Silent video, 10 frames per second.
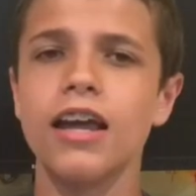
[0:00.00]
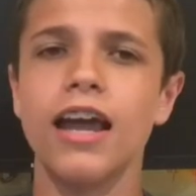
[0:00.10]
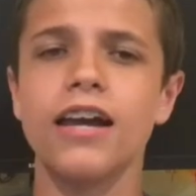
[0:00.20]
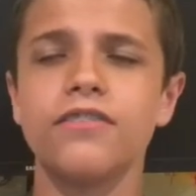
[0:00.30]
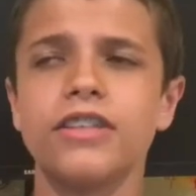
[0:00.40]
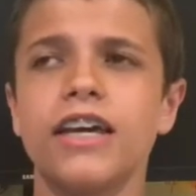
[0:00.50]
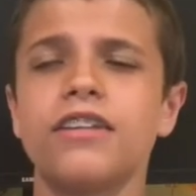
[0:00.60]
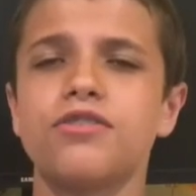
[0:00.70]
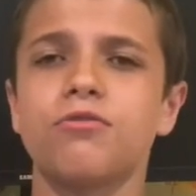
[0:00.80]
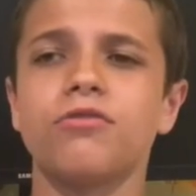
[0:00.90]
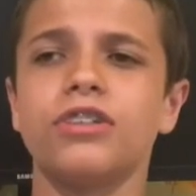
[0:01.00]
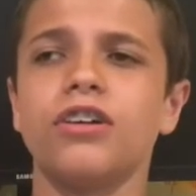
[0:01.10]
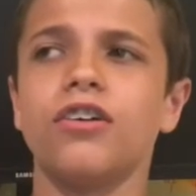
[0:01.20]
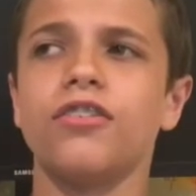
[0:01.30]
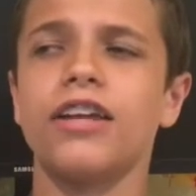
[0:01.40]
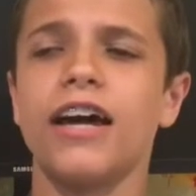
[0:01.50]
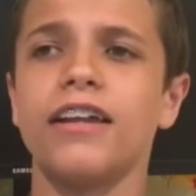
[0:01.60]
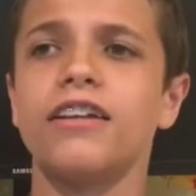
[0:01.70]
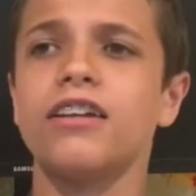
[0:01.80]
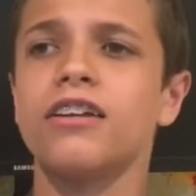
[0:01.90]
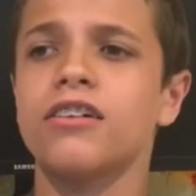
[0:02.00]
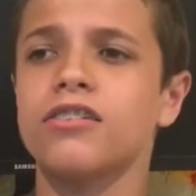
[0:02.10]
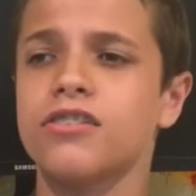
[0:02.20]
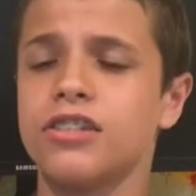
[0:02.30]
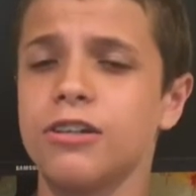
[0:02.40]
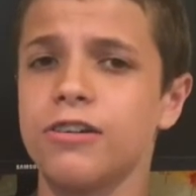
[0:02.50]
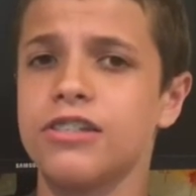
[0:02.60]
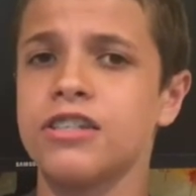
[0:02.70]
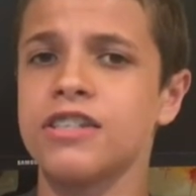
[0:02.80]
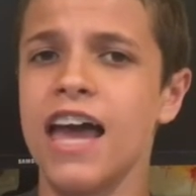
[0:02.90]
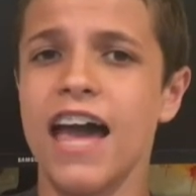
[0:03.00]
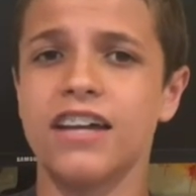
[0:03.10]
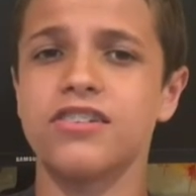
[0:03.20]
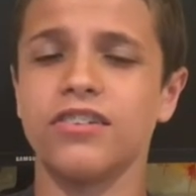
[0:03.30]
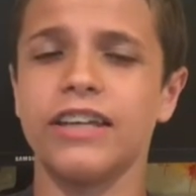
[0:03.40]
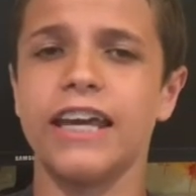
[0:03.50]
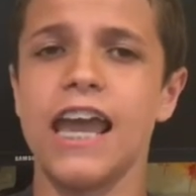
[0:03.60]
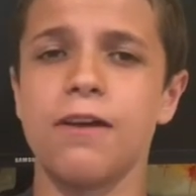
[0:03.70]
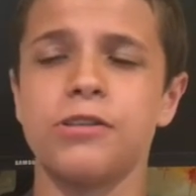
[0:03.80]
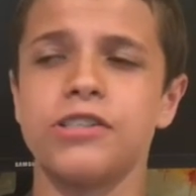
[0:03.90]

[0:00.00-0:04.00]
At the end, it's revealed that Sirius is actually Harry's